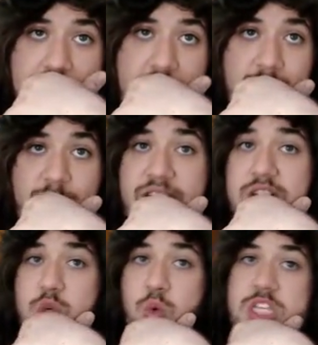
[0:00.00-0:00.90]
If we find
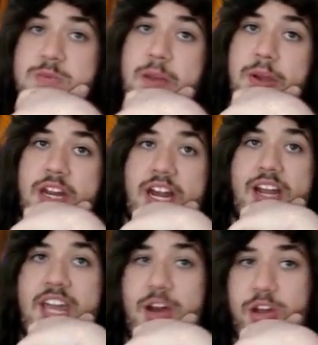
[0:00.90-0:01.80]
a Choice Band, we can knock
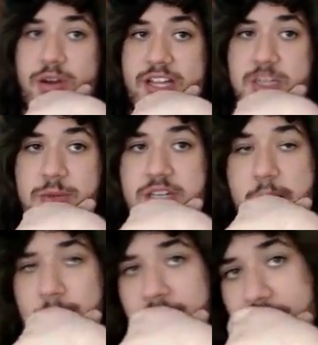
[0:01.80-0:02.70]
out Keldeo next turn with the
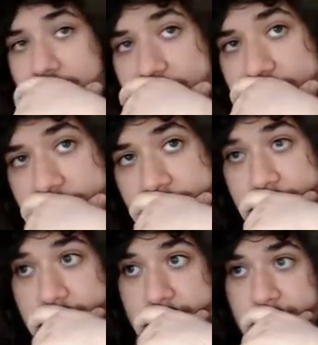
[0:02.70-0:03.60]
Tapu Lele.
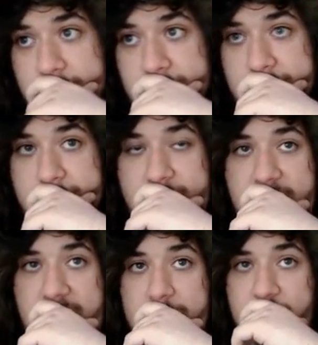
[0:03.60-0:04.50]
And
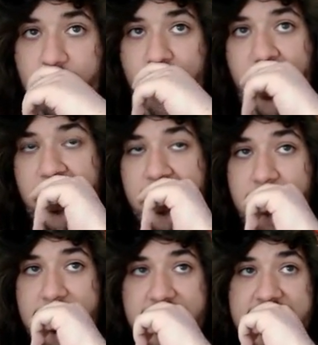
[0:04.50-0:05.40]
end him to 1.
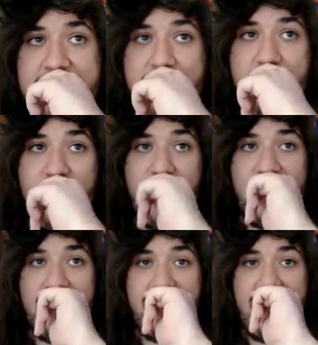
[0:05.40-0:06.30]
But does he have a
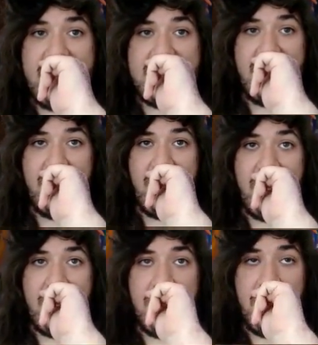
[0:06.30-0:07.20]
third VS Seeker in
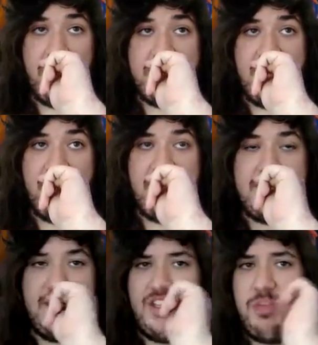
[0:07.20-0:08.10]
hand? Or a second VS
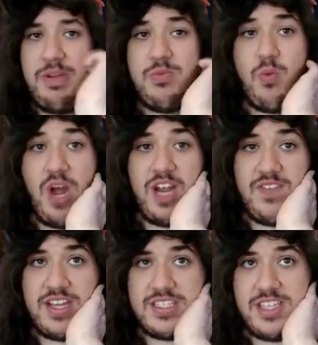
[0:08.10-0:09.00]
Seeker? He's not played one
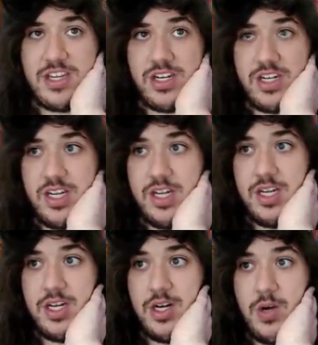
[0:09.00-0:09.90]
VS Seeker?
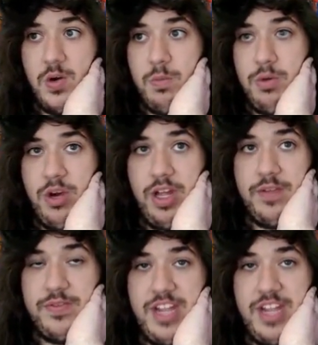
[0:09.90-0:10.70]
Oh boy.